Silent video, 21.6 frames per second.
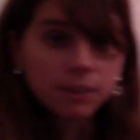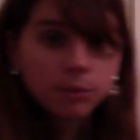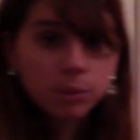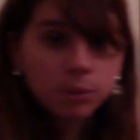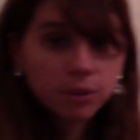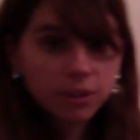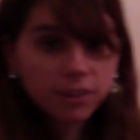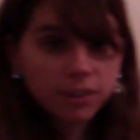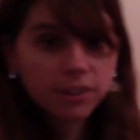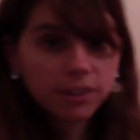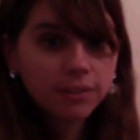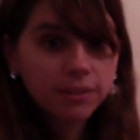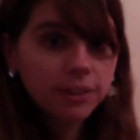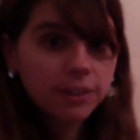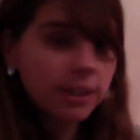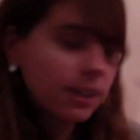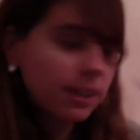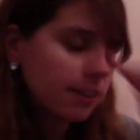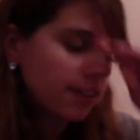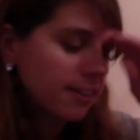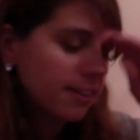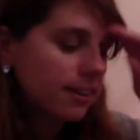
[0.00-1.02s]
were definitely
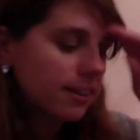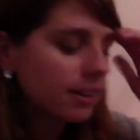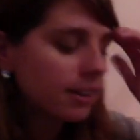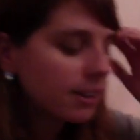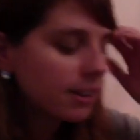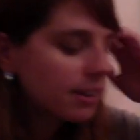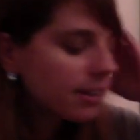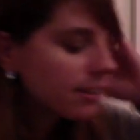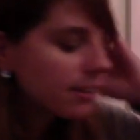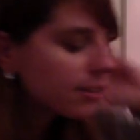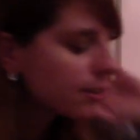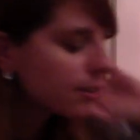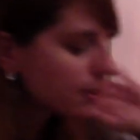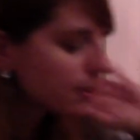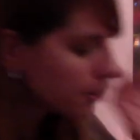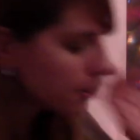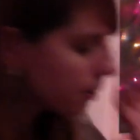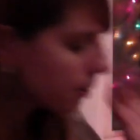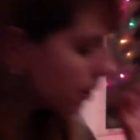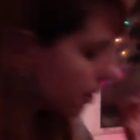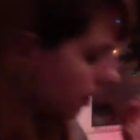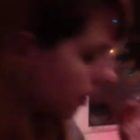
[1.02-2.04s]
on sale at this
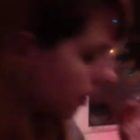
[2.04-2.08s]
store.